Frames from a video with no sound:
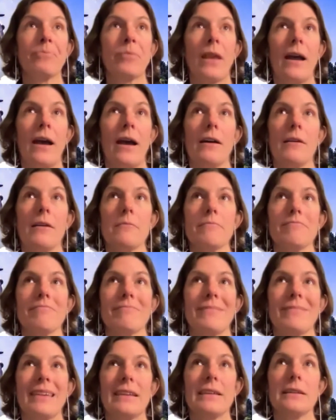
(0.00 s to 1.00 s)

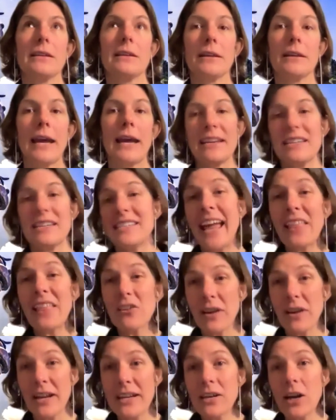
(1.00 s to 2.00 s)
kind of
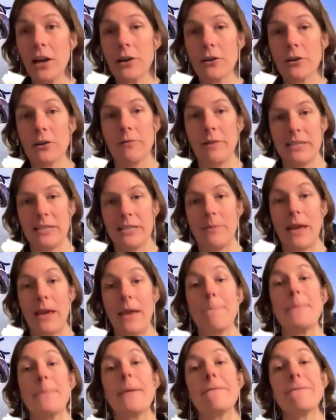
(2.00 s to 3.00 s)
tailor in on her
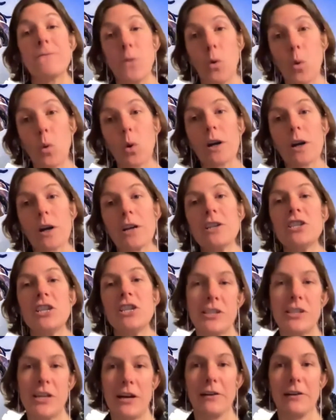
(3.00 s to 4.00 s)
resume before she
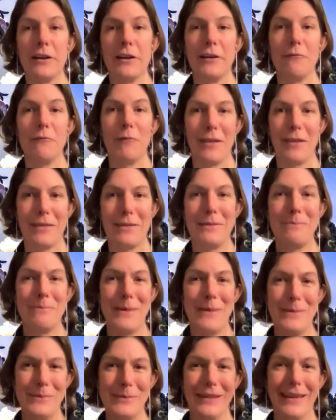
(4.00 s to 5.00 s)
shared it with
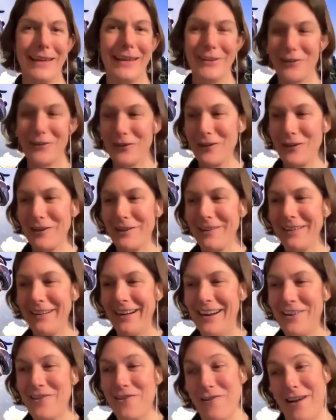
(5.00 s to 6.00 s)
people in her
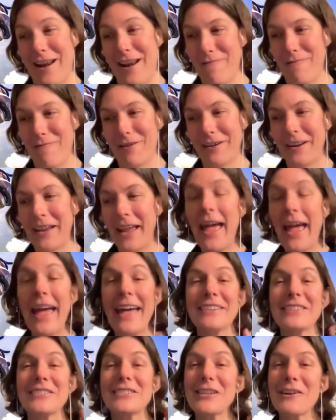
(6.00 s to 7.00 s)
network.
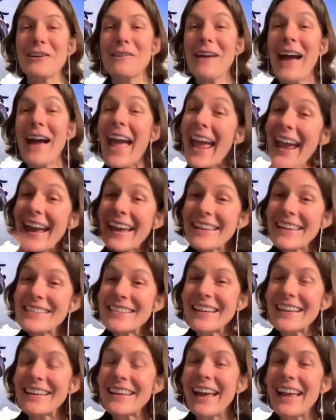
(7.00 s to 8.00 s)
So, and
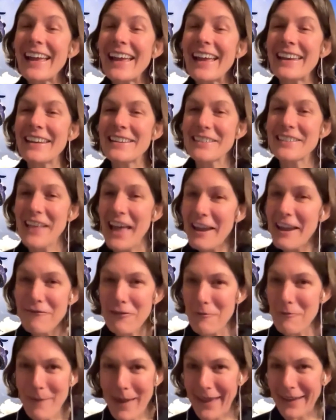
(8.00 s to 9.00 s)
in a
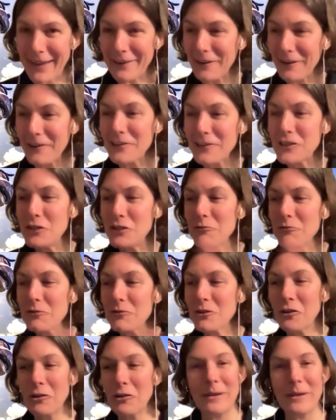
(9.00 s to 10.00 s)
delightful manner, June
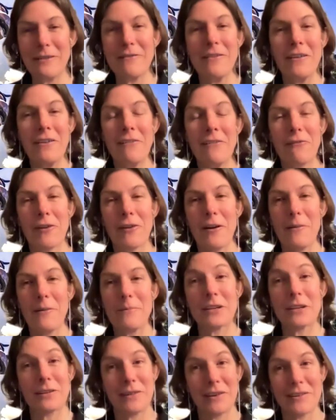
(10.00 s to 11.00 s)
Coleman from
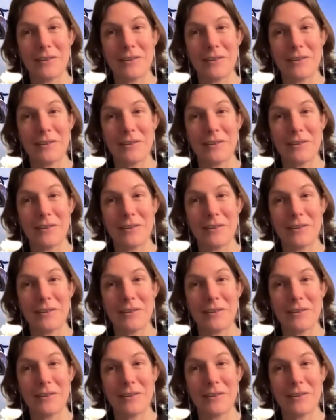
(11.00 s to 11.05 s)
Career